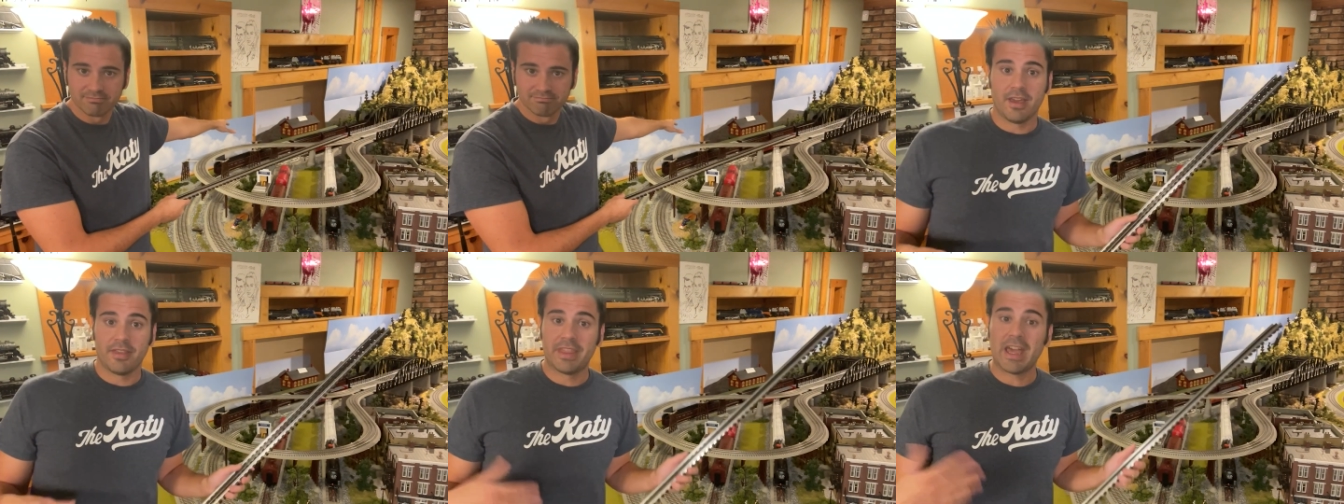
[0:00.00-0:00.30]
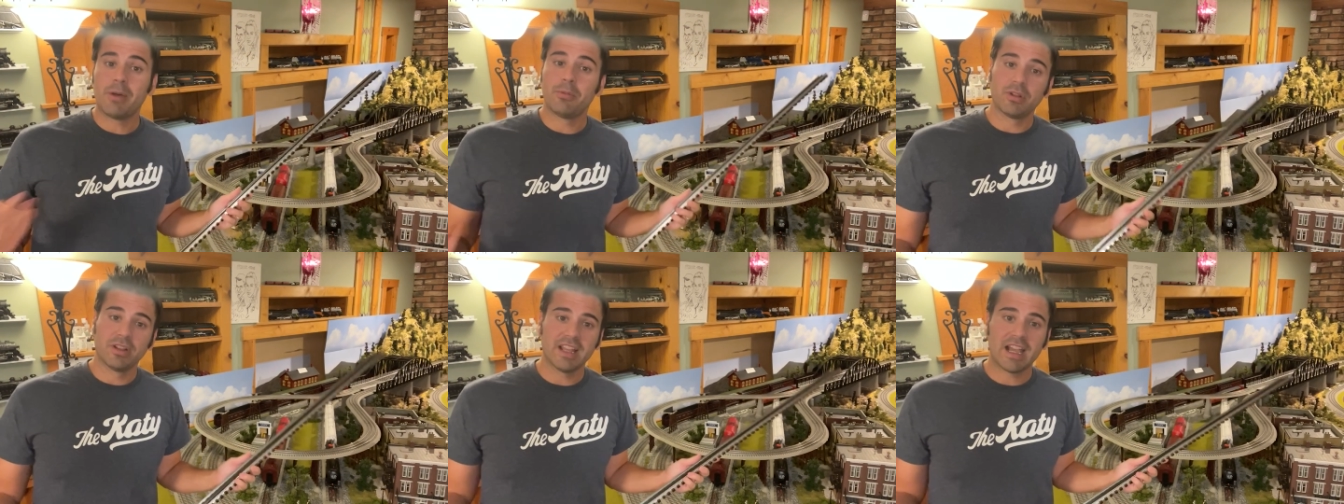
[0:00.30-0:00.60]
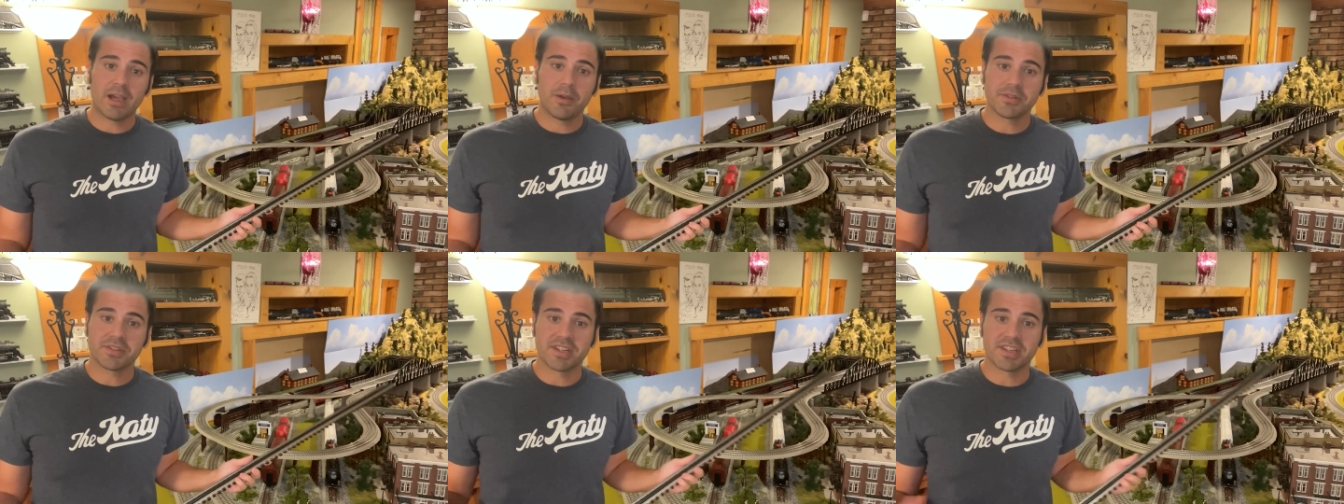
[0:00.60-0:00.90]
That will
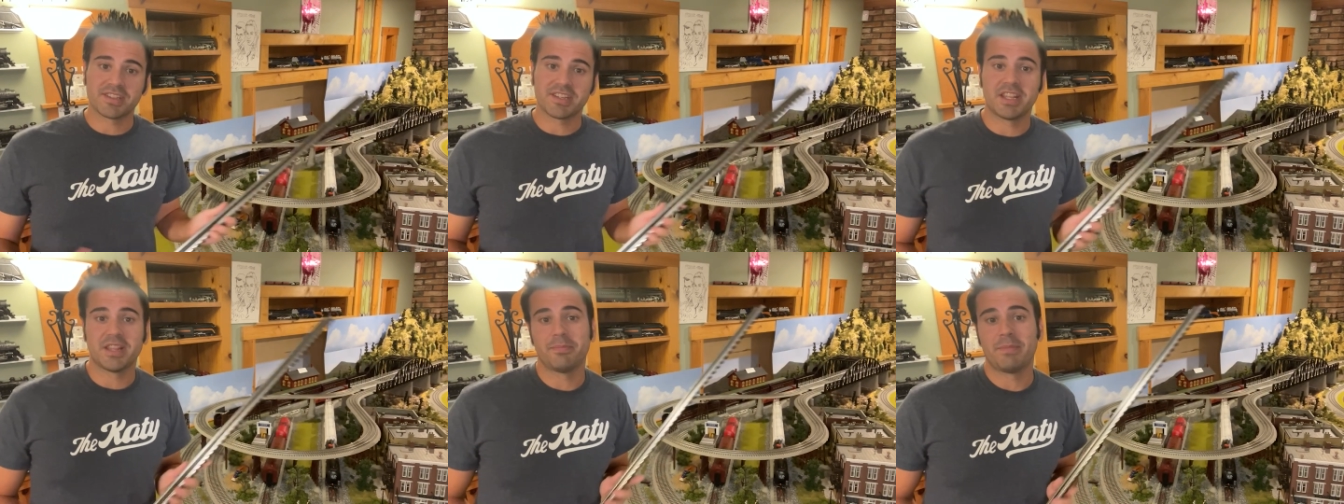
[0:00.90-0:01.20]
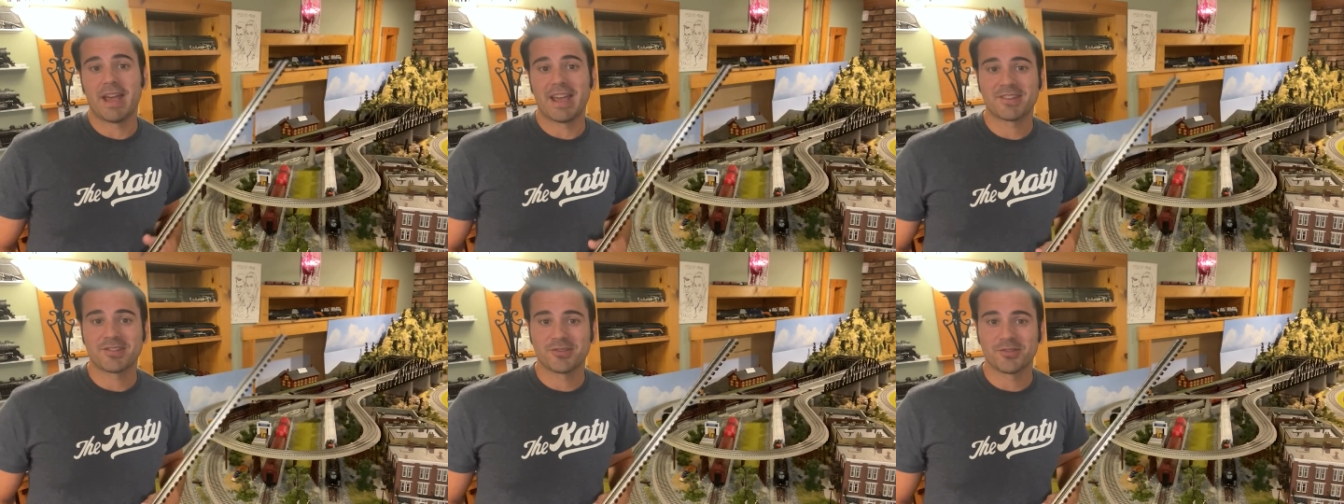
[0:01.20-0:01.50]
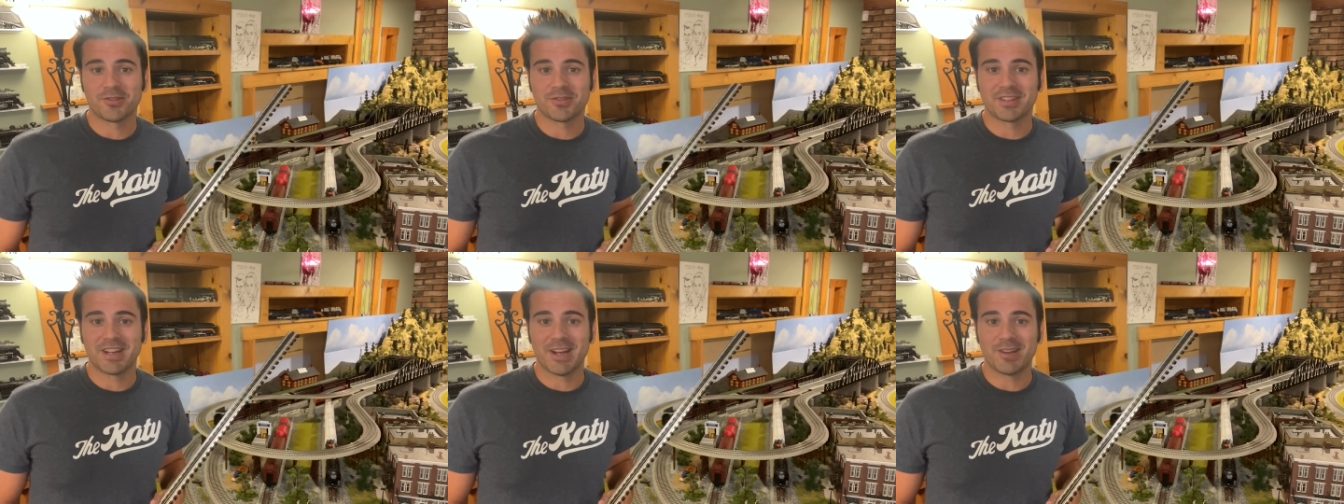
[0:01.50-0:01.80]
allow us to see the
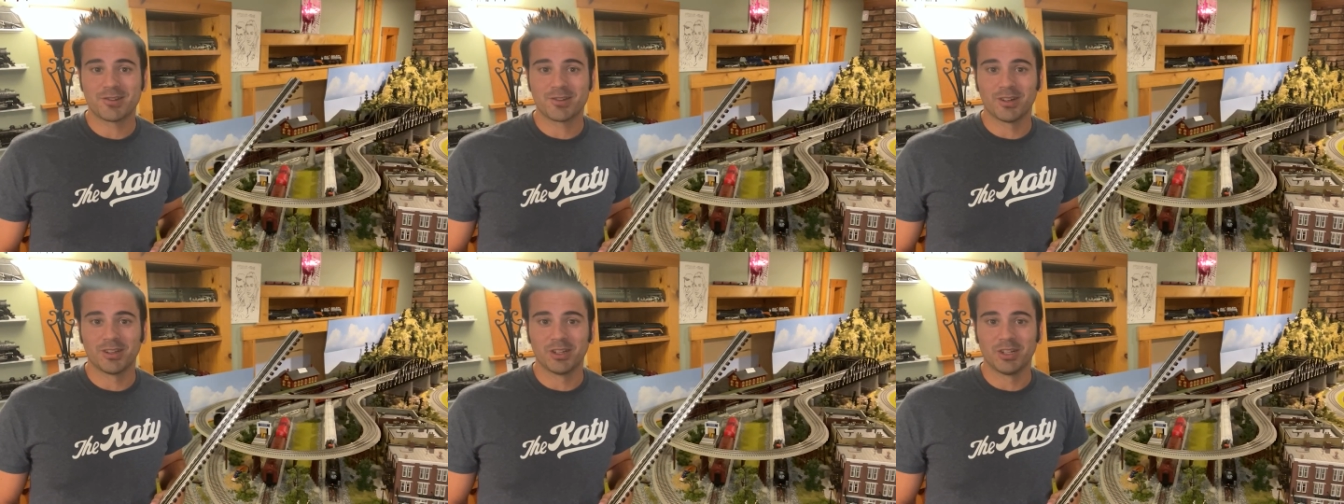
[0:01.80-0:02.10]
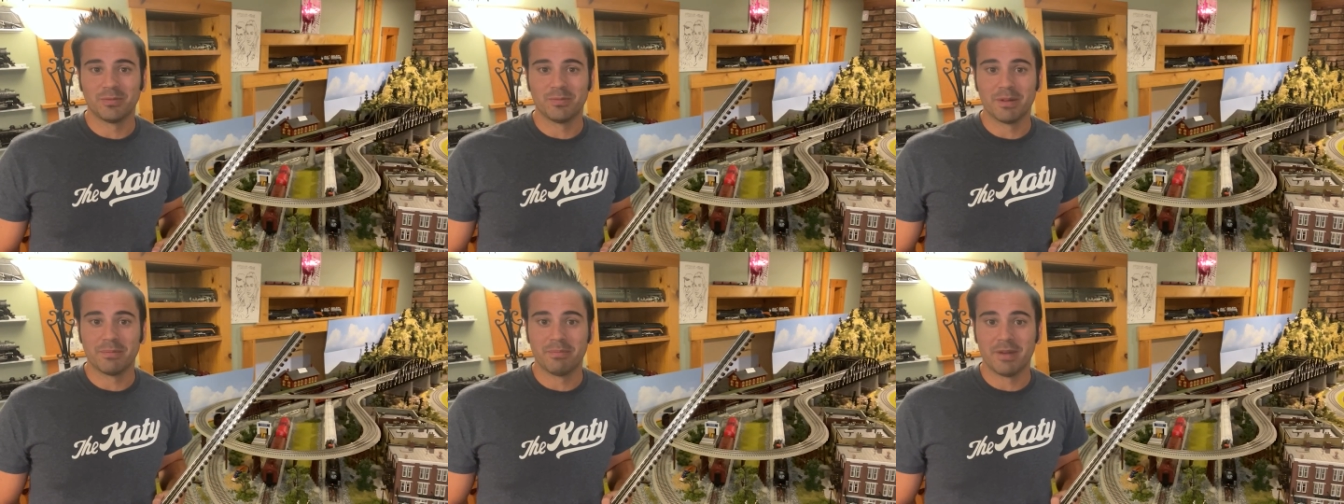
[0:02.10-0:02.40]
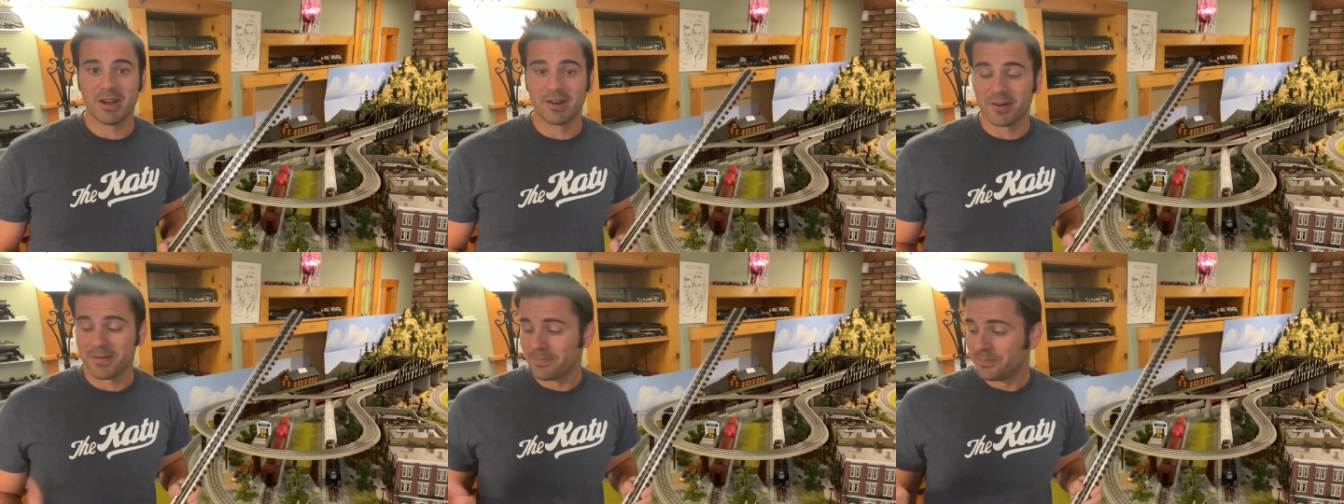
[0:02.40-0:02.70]
passenger station a little bit
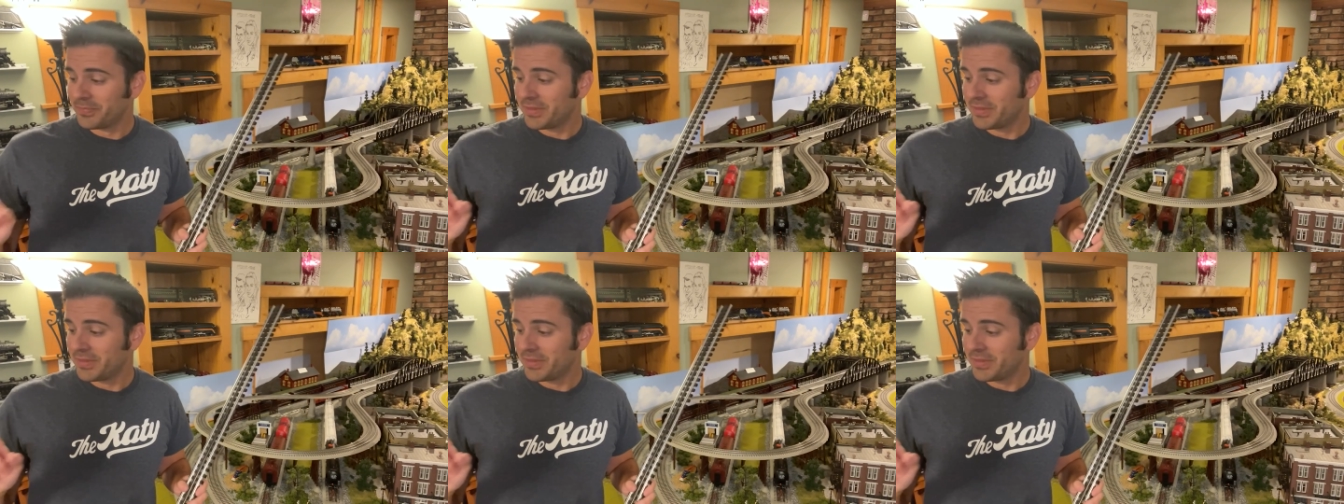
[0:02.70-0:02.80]
better.